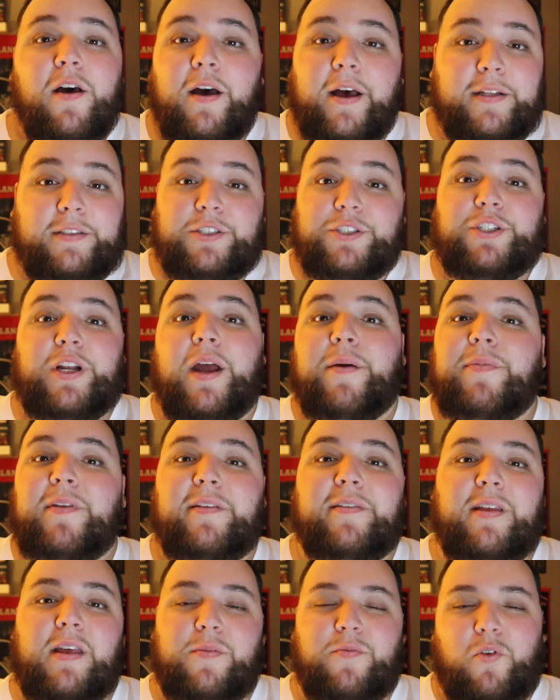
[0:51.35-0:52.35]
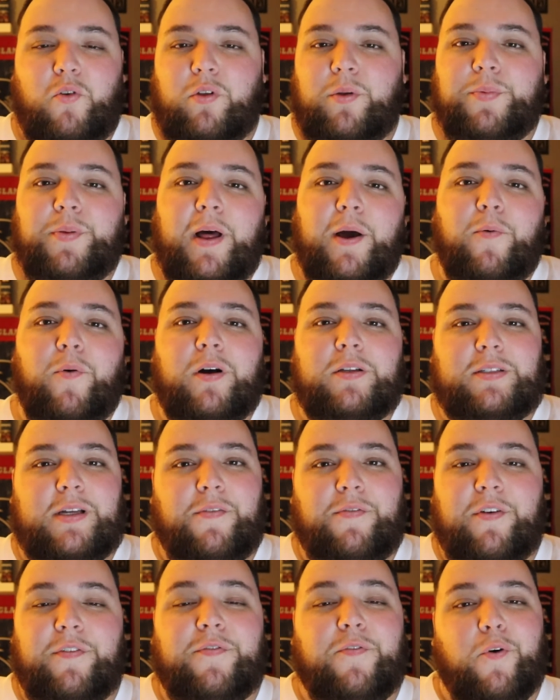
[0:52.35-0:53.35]
It's a shame these teams only play once
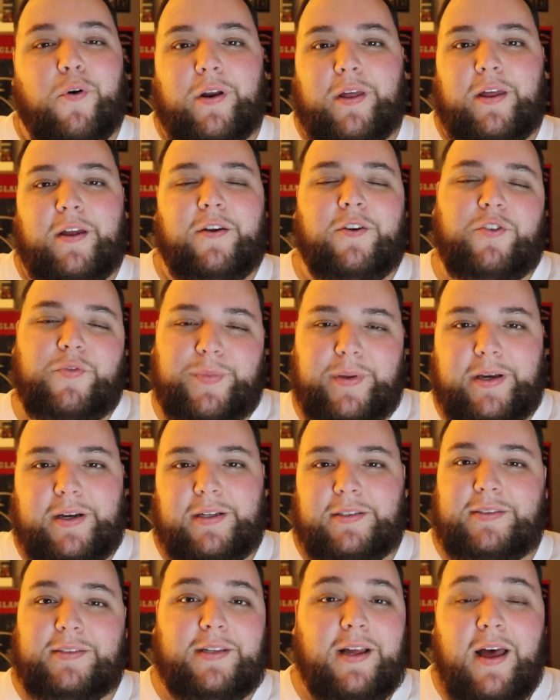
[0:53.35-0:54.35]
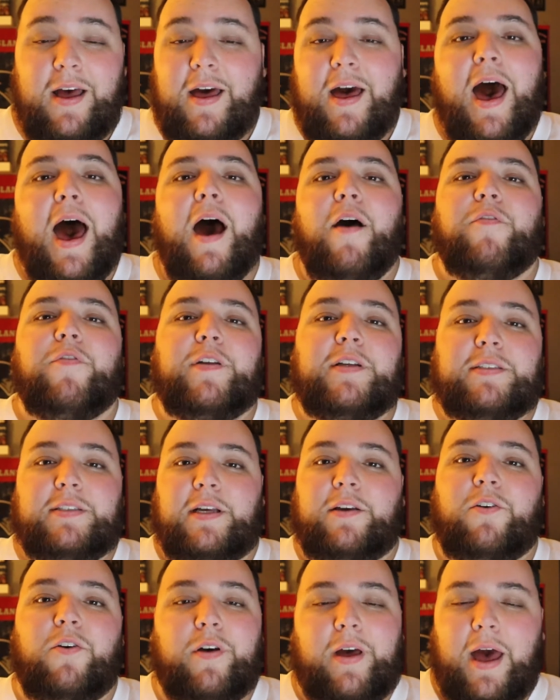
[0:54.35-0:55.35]
every 4 years because every
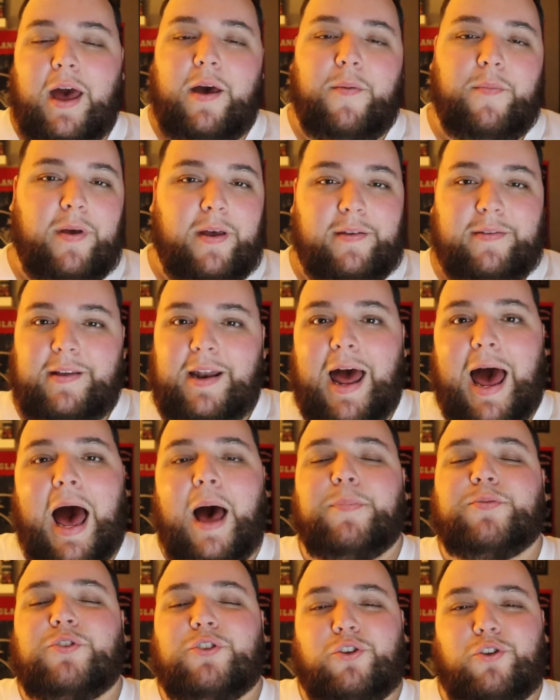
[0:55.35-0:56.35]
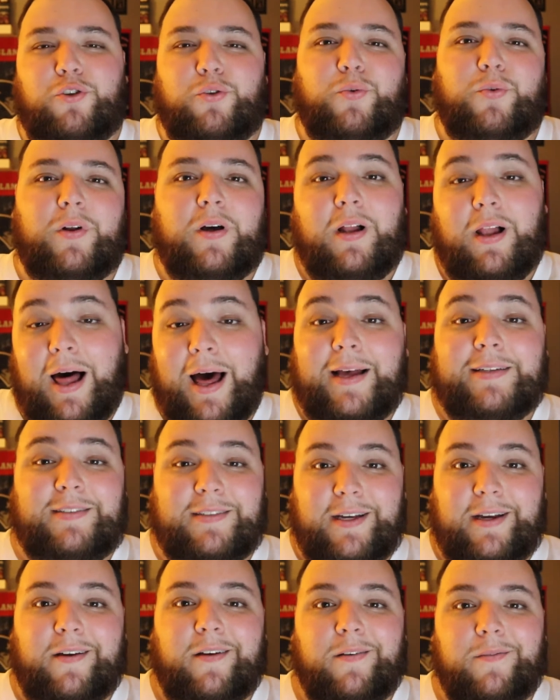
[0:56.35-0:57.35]
single game is an absolute
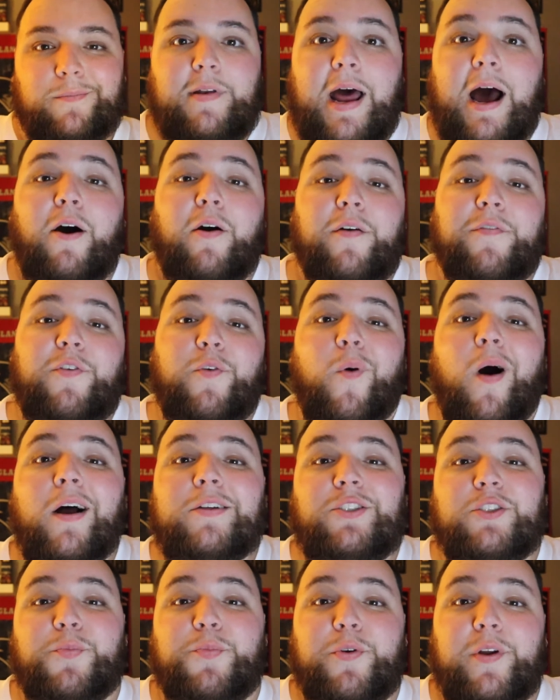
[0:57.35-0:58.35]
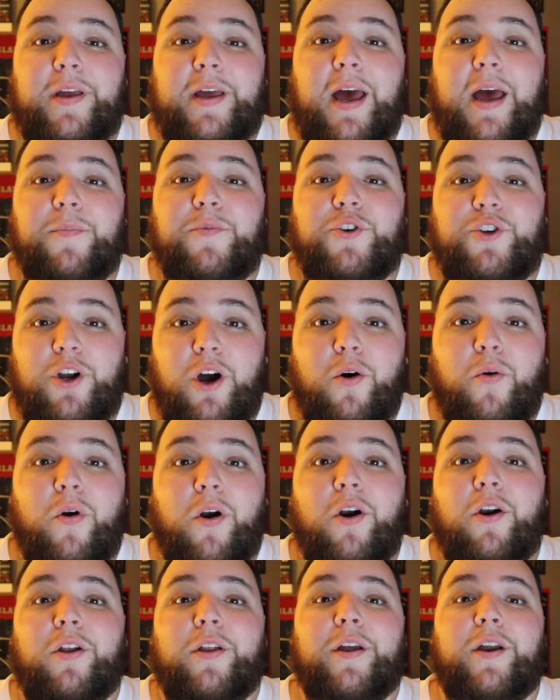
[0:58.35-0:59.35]
classic. Now, if you watched the pregame show
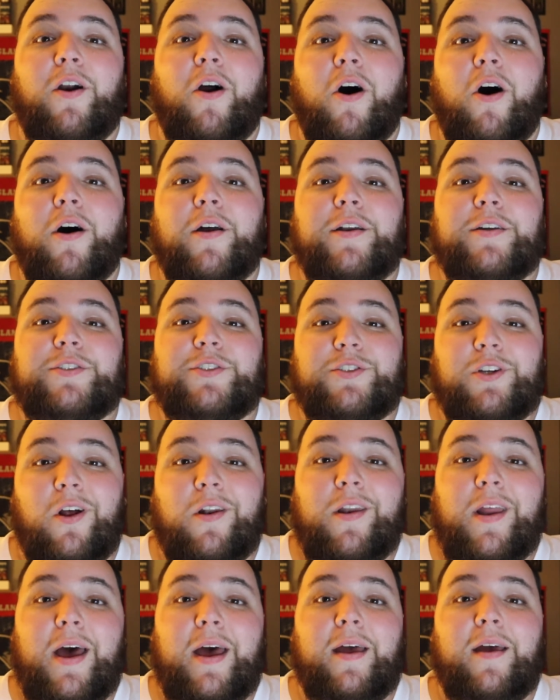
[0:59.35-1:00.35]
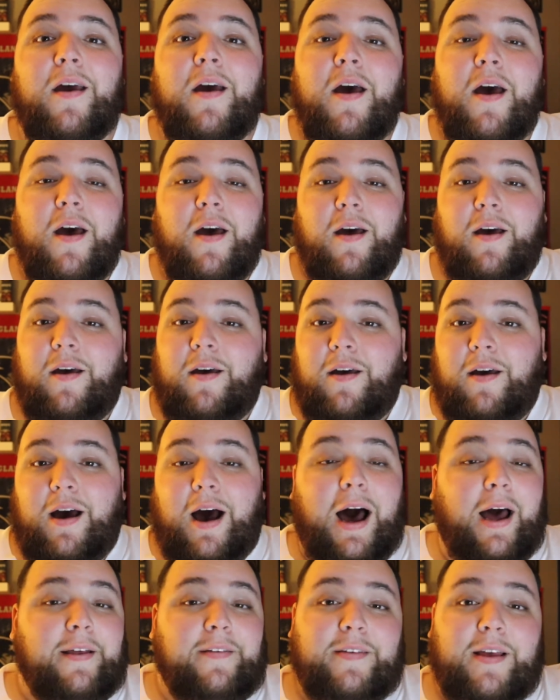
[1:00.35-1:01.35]
earlier on Sunday,
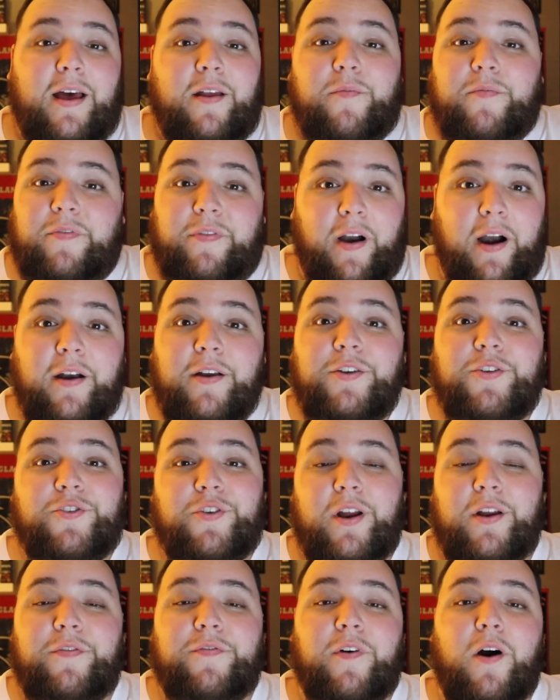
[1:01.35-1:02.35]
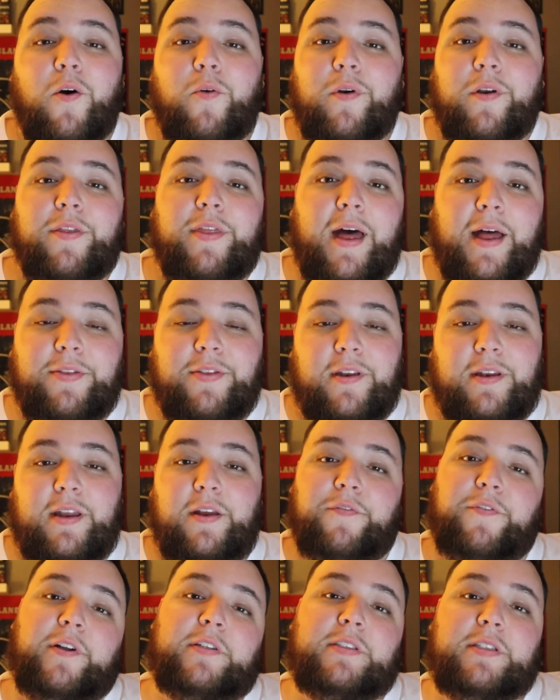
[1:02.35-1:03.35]
I said very straightforward that the
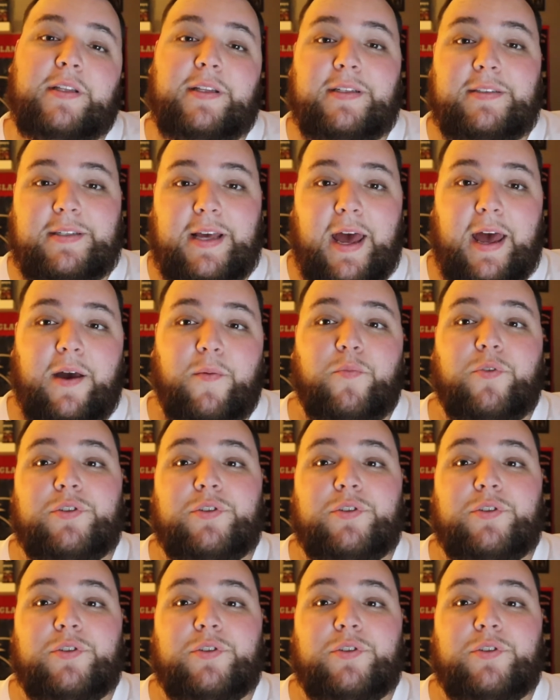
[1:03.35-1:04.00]
difference in this game